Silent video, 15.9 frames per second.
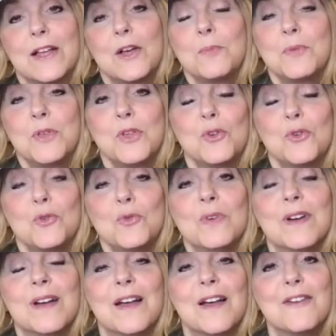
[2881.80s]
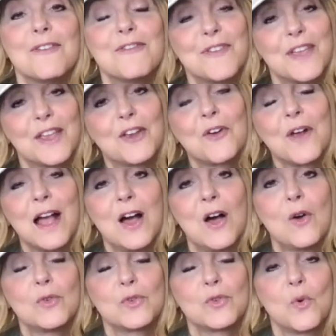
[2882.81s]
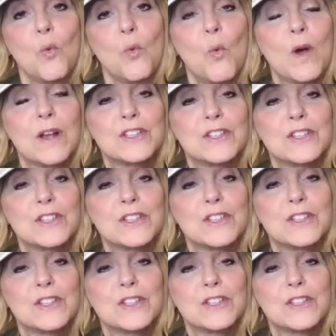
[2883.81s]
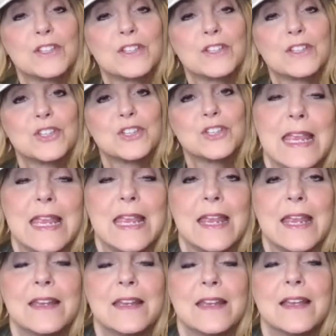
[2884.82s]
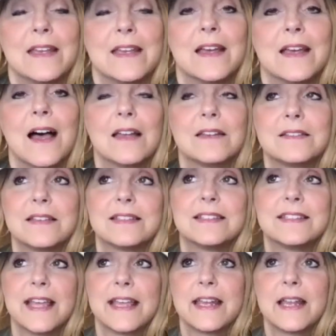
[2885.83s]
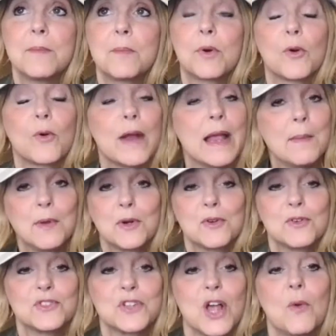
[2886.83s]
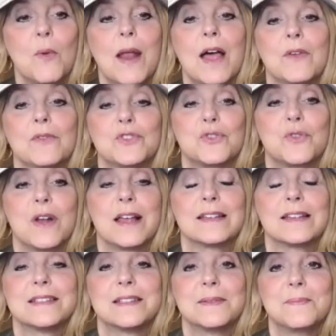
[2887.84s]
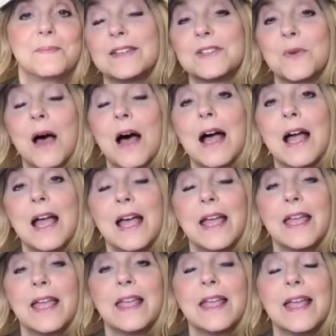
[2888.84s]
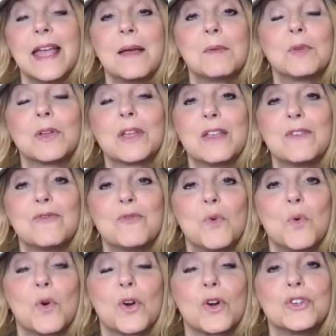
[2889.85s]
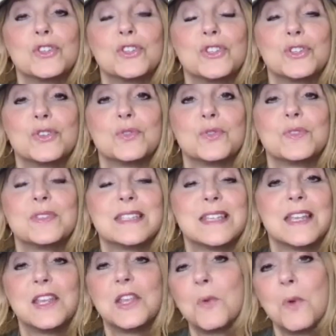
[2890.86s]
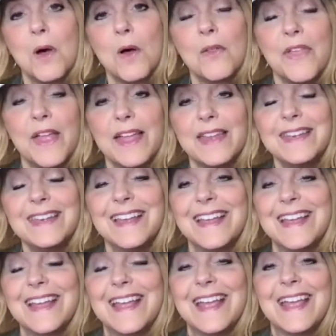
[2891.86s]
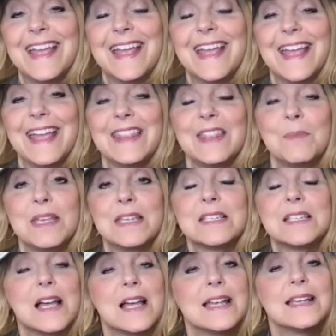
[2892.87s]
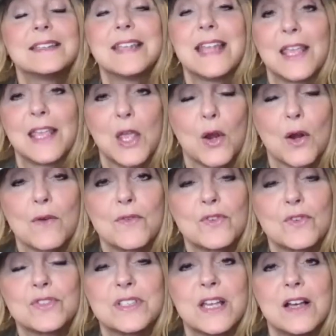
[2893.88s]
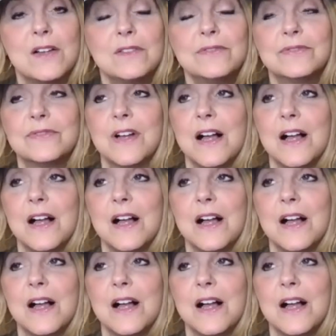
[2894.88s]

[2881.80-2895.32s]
help you figure out what to do and what you need to set up parameters around trust. So I am looking forward to seeing you all then. In the meantime, take care of yourself.